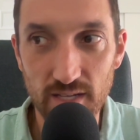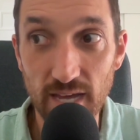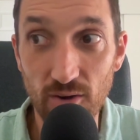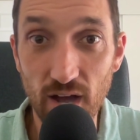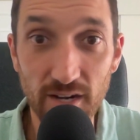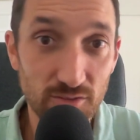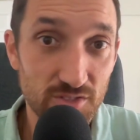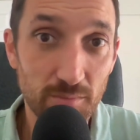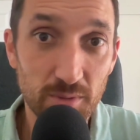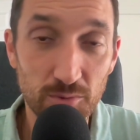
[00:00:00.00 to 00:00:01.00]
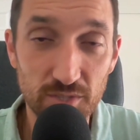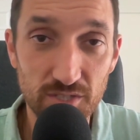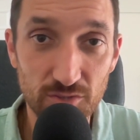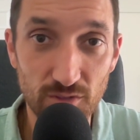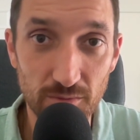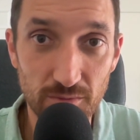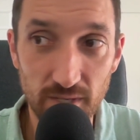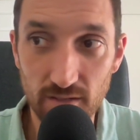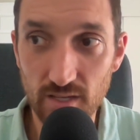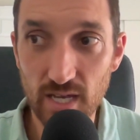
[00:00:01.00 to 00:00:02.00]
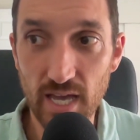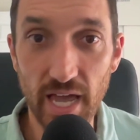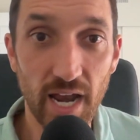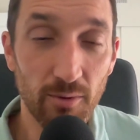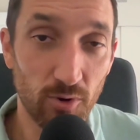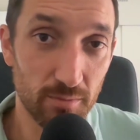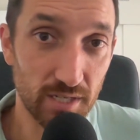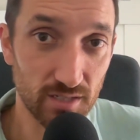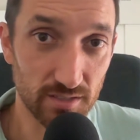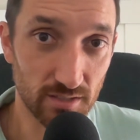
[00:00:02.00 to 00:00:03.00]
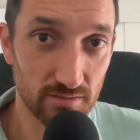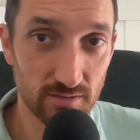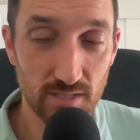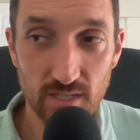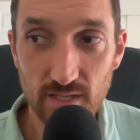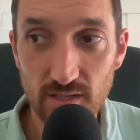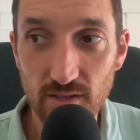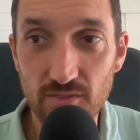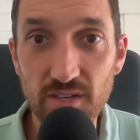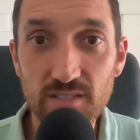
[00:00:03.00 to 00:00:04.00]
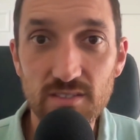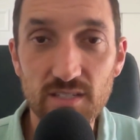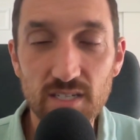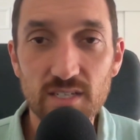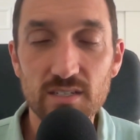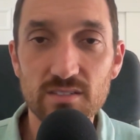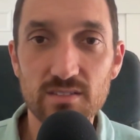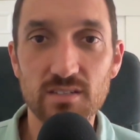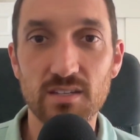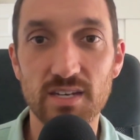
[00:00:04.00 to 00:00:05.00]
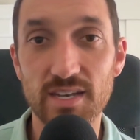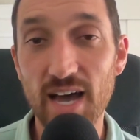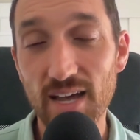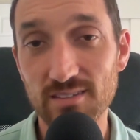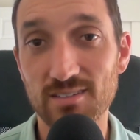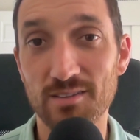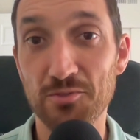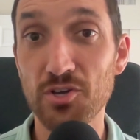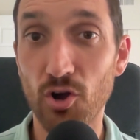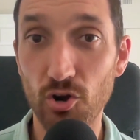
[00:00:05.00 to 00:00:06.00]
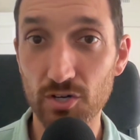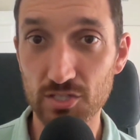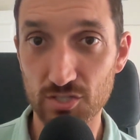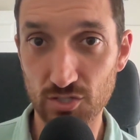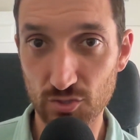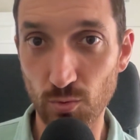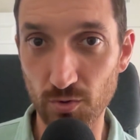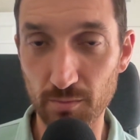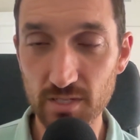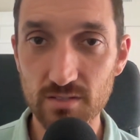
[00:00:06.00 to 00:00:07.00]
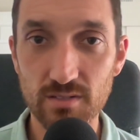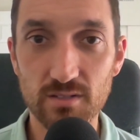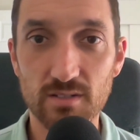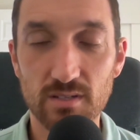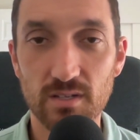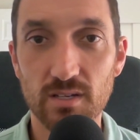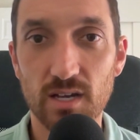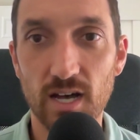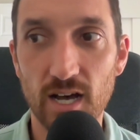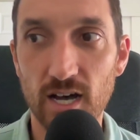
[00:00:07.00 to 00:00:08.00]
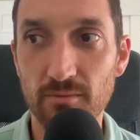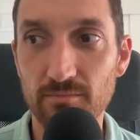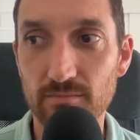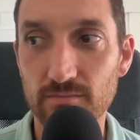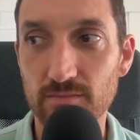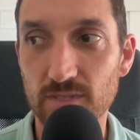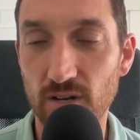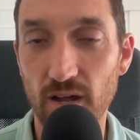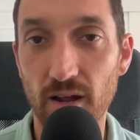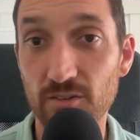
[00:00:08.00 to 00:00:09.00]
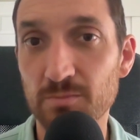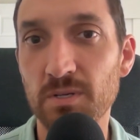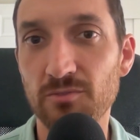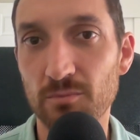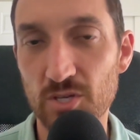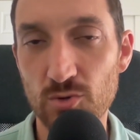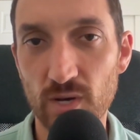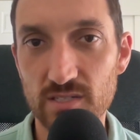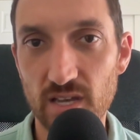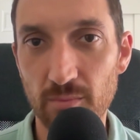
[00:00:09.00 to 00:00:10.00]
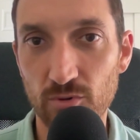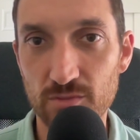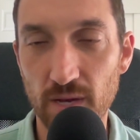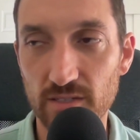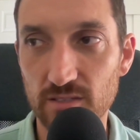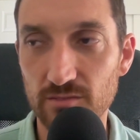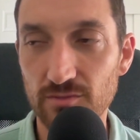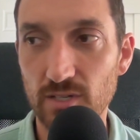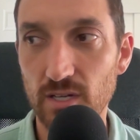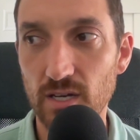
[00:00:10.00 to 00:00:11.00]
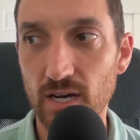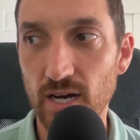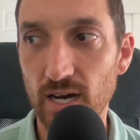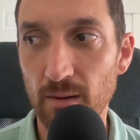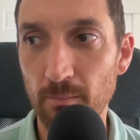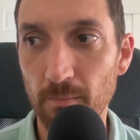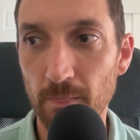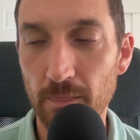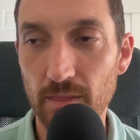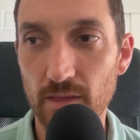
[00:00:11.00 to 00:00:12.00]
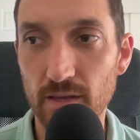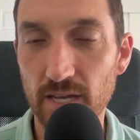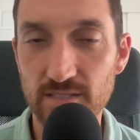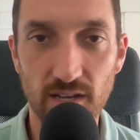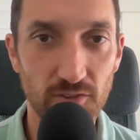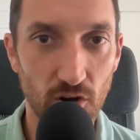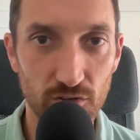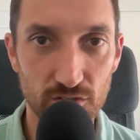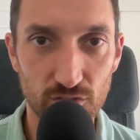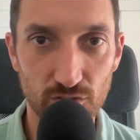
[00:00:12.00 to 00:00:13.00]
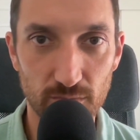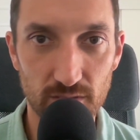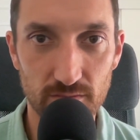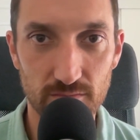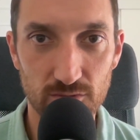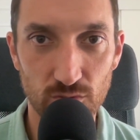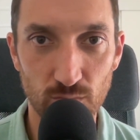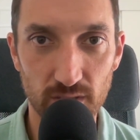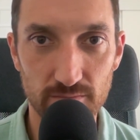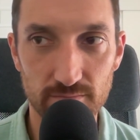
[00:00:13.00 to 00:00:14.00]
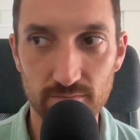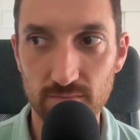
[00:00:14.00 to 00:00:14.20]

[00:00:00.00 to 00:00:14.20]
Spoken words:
Now, I know some people would disagree with me, and I want to be clear. This is not the hardest tournament. And I'll speak from the USA perspective. It's not the hardest tournament to win.